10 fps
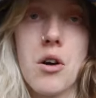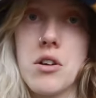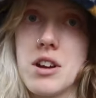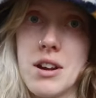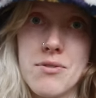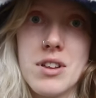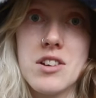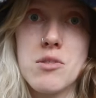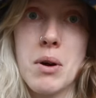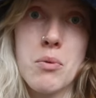on
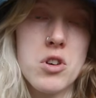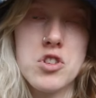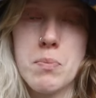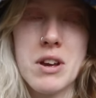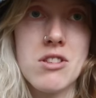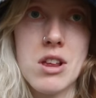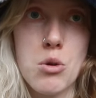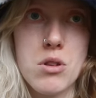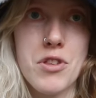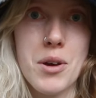Netflix but I've watched basically
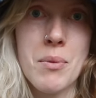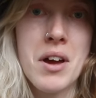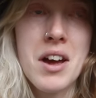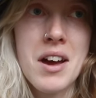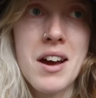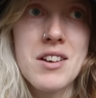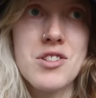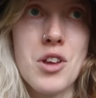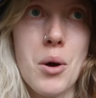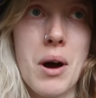all of them
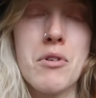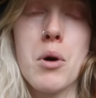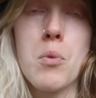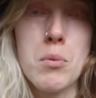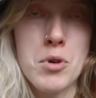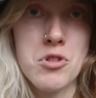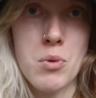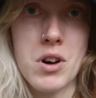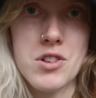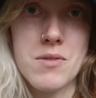so I've got one more to
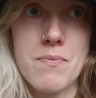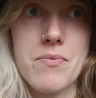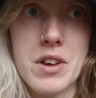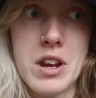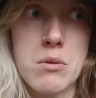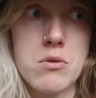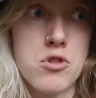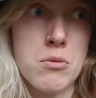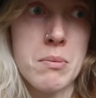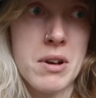watch and I will
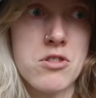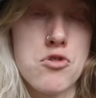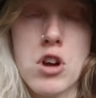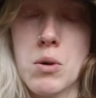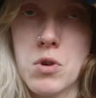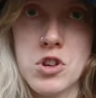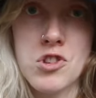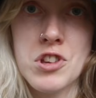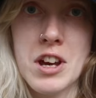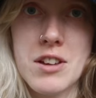do my best to try and watch it
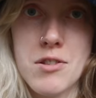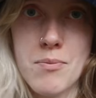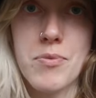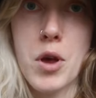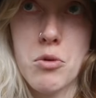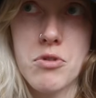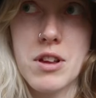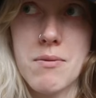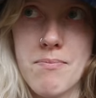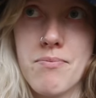tonight,
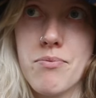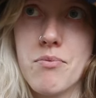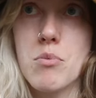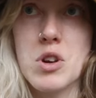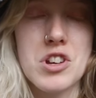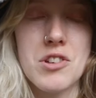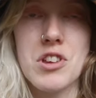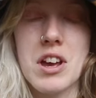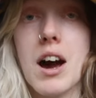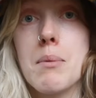hopefully. We shall
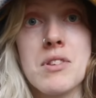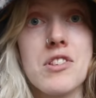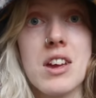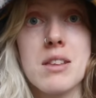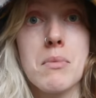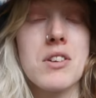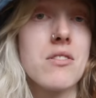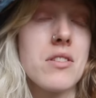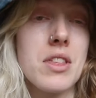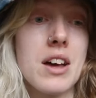see. I've been saying my,
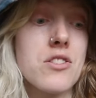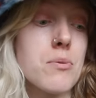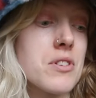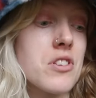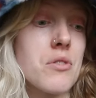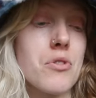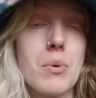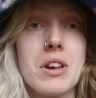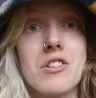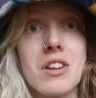that to myself for
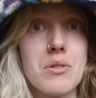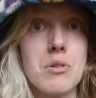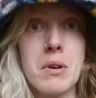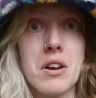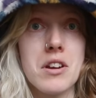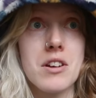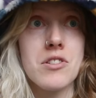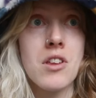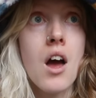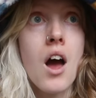weeks now to be
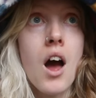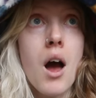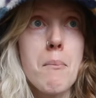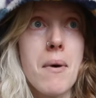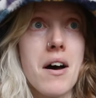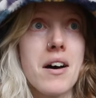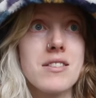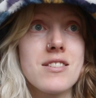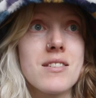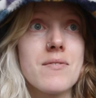honest
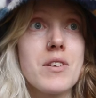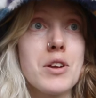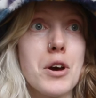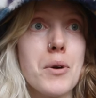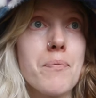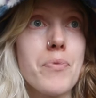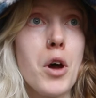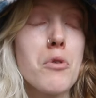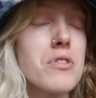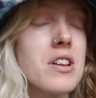but you know
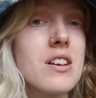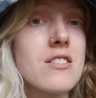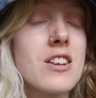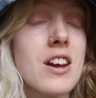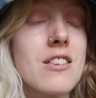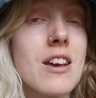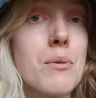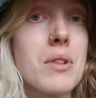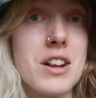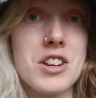hopefully tonight I
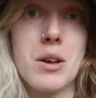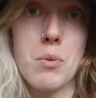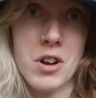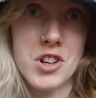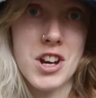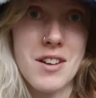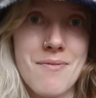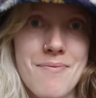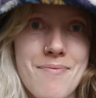will actually watch it.